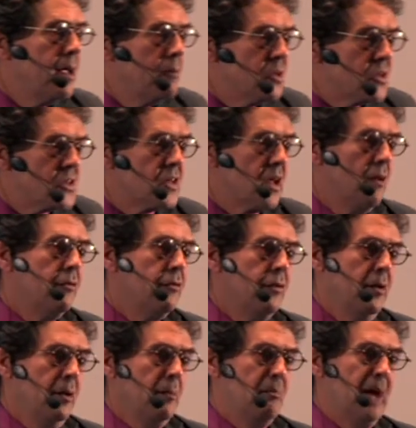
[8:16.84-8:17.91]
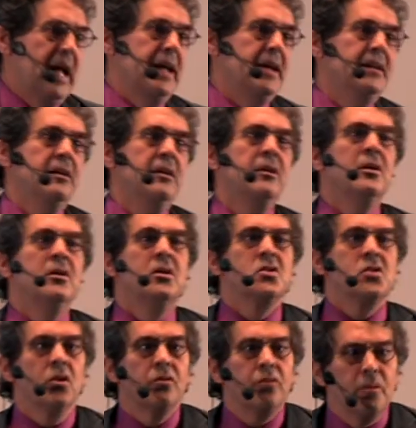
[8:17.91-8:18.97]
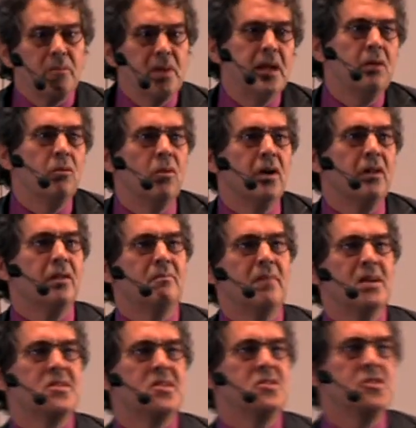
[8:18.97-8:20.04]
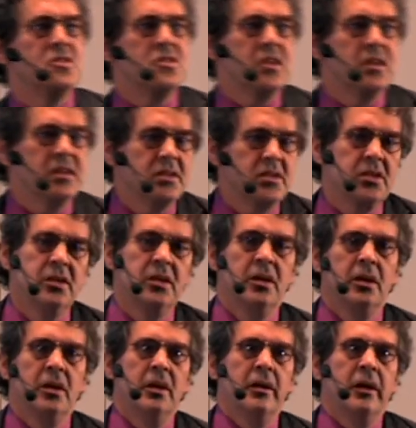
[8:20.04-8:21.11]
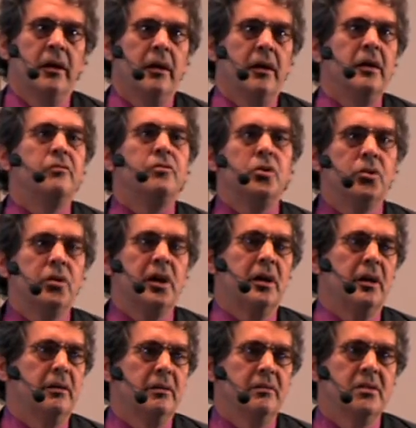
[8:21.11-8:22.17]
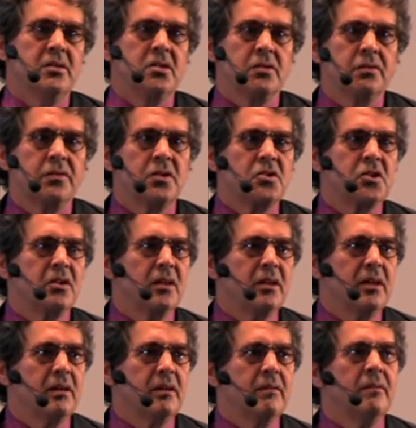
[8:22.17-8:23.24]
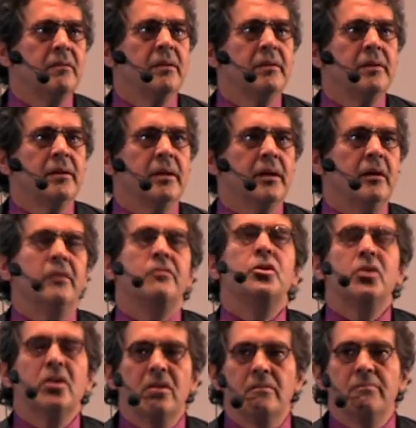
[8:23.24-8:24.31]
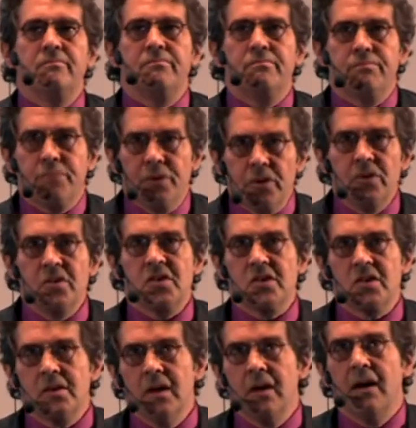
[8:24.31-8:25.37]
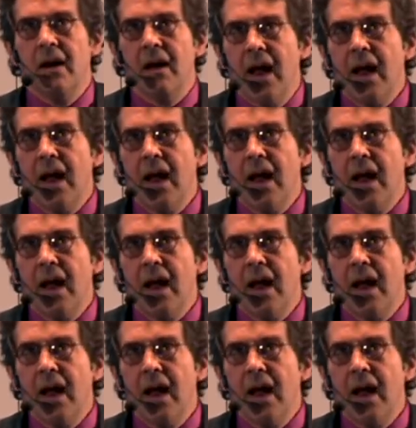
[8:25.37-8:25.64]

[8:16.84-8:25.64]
he was self made. So for me, one of the messages is if you can sufficiently, uh, if you can produce a, a